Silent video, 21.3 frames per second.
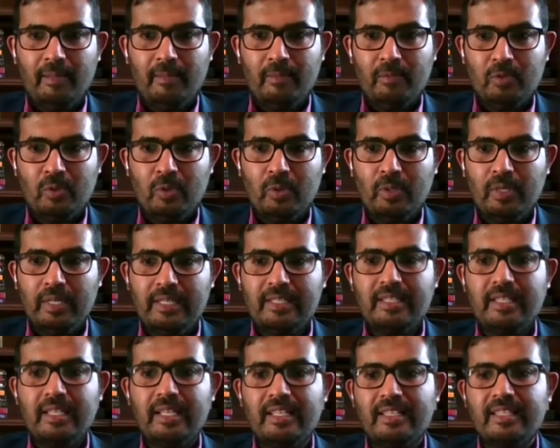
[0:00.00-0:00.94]
So
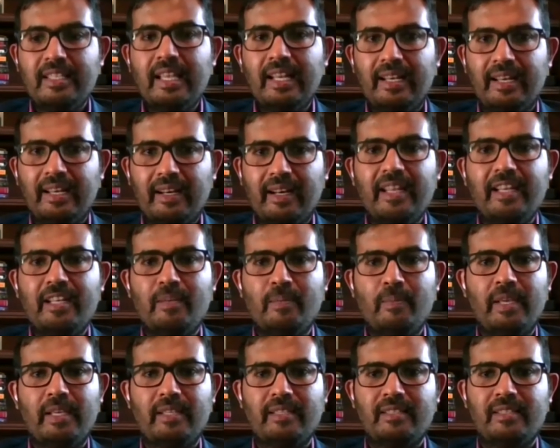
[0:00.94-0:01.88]
it's that right
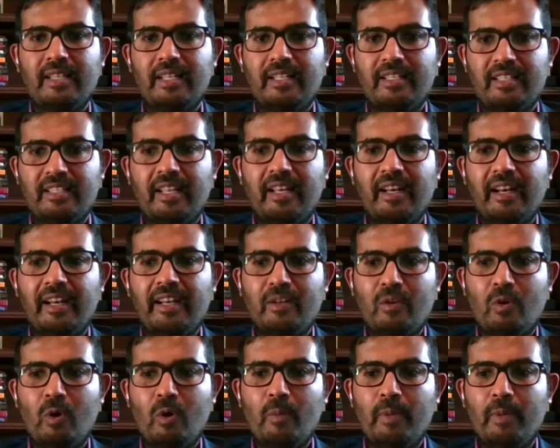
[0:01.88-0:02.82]
mix. It's that right
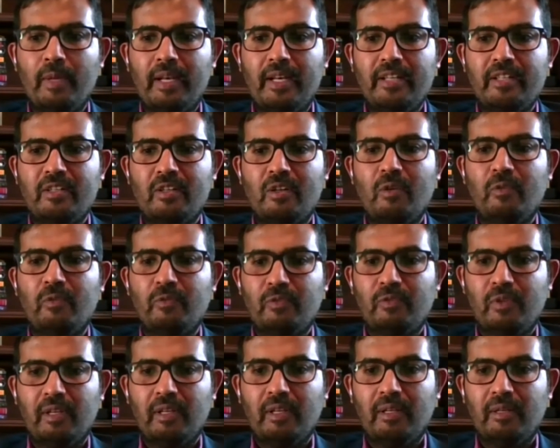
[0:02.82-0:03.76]
combination of
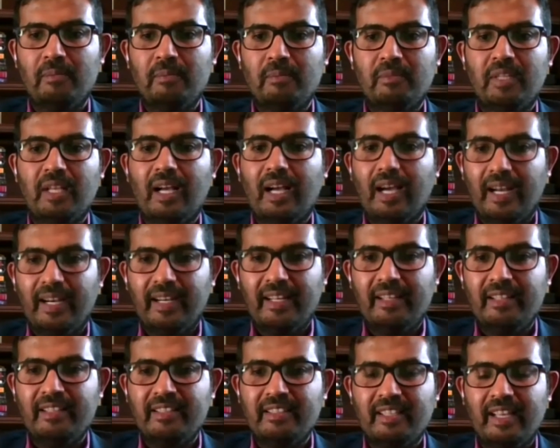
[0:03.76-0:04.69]
the art
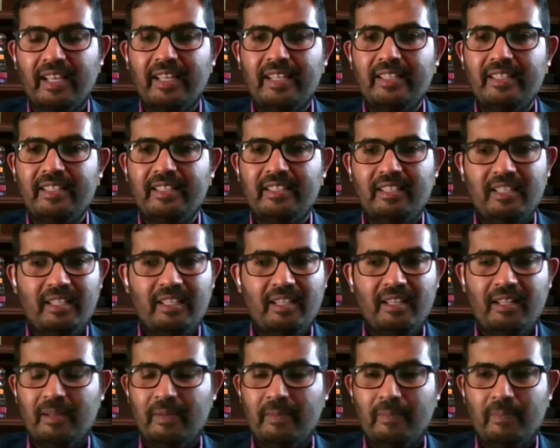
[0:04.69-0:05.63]
and science.
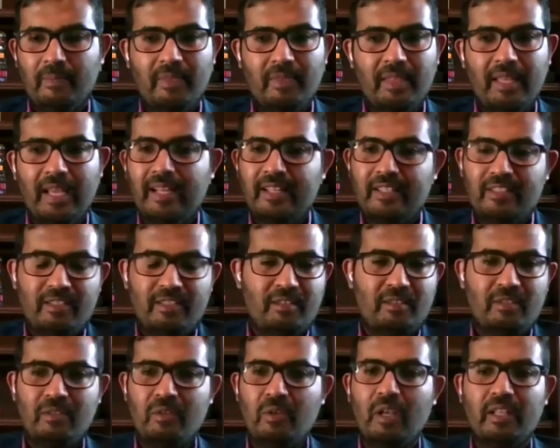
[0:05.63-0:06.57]

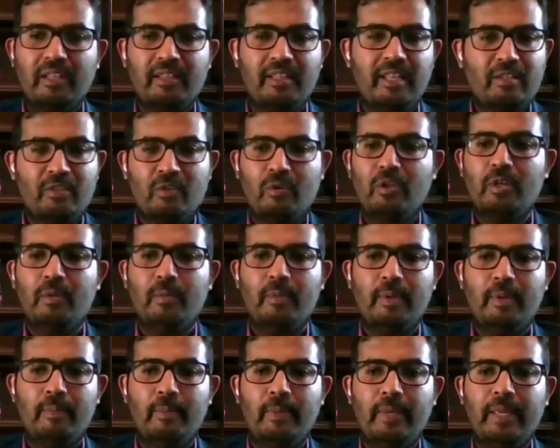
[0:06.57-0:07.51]
That's going to be
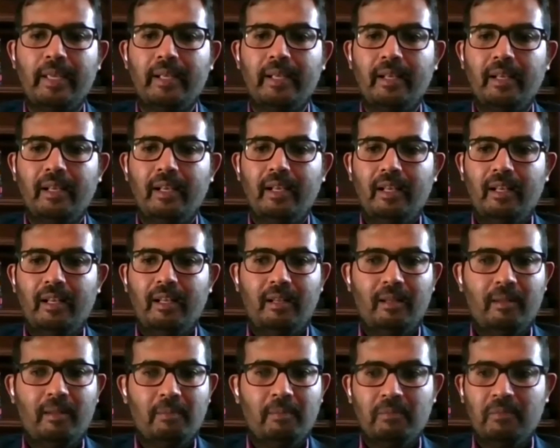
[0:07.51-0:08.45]
big.
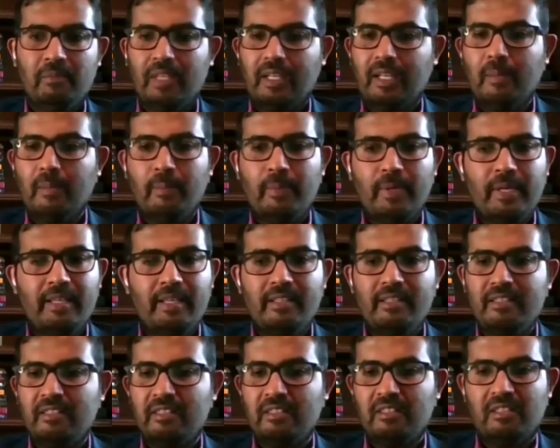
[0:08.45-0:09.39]
The
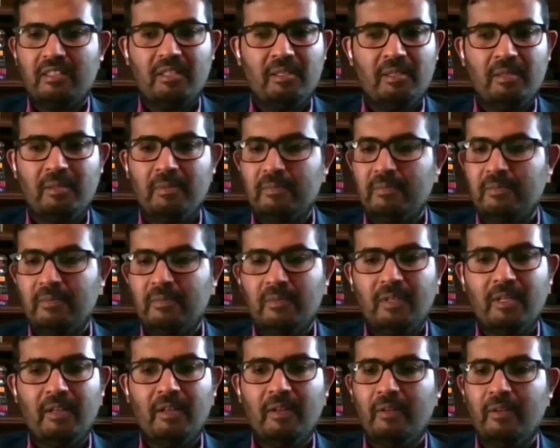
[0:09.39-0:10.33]
companies,
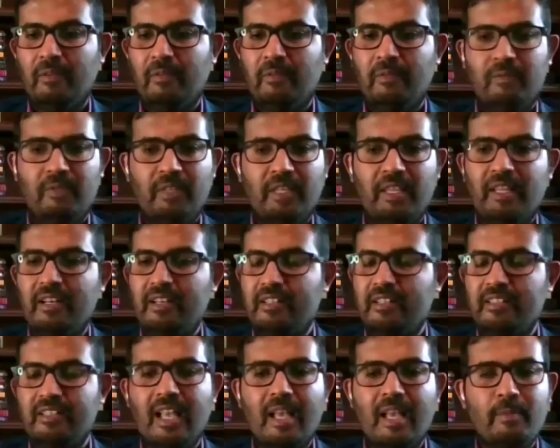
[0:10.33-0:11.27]
whether
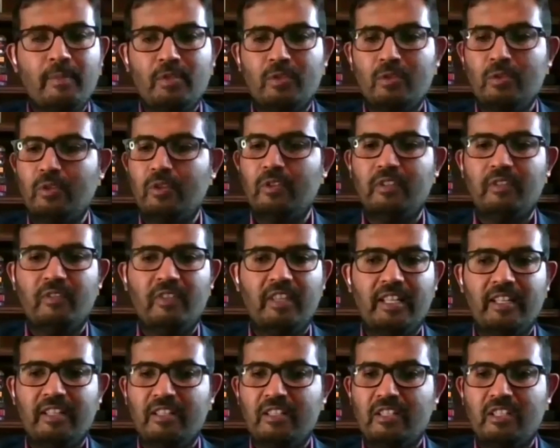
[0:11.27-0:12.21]
it's Amazon,
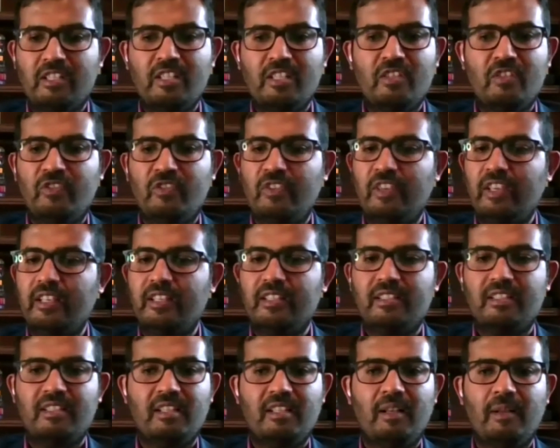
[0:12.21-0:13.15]
whether it's Stitch
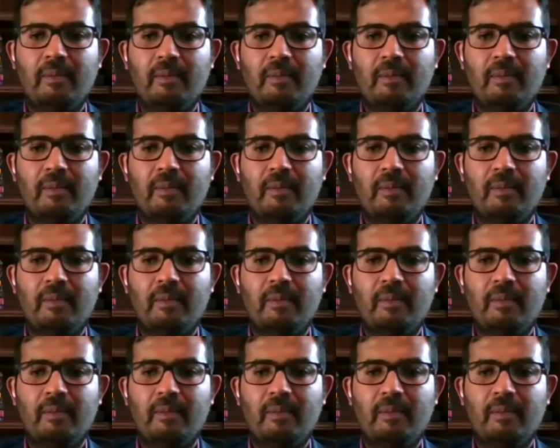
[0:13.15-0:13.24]
Fix,